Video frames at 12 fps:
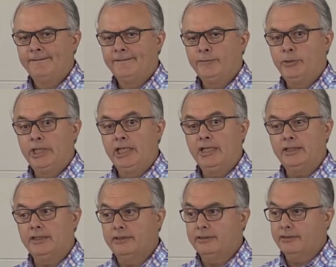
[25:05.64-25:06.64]
We are
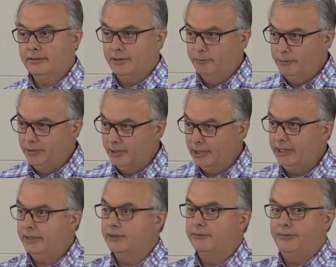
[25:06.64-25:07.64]

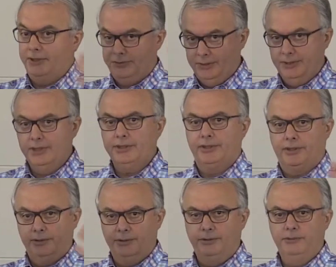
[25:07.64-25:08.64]
communally confessing the
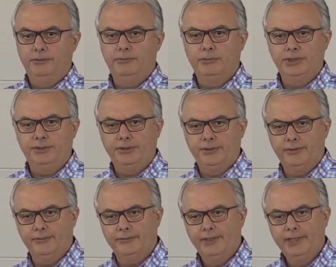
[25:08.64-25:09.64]
God who we
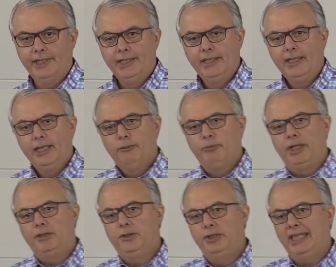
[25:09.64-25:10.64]
serve.
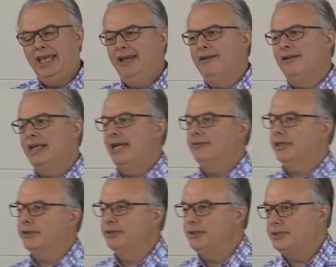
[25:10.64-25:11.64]
But you cannot have a
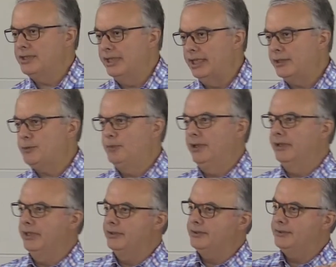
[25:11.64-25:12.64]
Christian
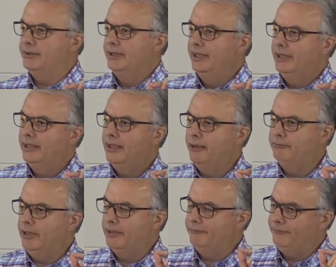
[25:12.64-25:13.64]
experience,
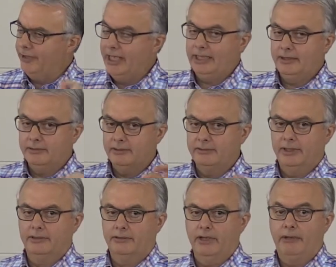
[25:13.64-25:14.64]
a vital or
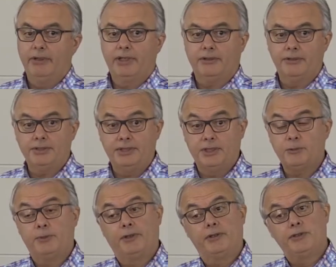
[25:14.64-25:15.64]
a growing Christian
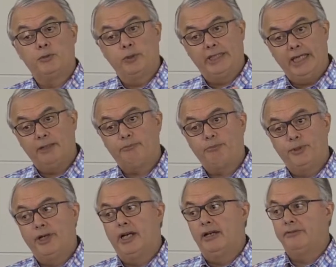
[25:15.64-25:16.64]
experience, without
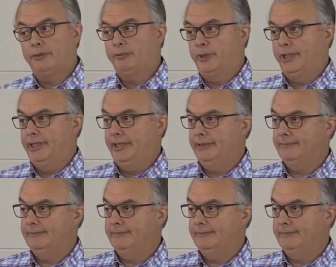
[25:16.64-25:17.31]
private prayer.